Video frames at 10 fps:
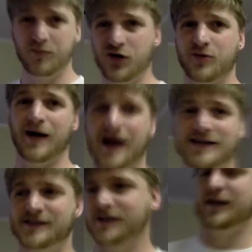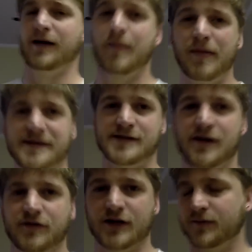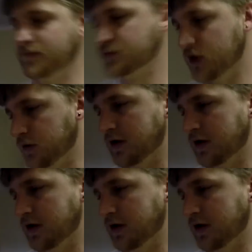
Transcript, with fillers: boom, iced tea, best ever. So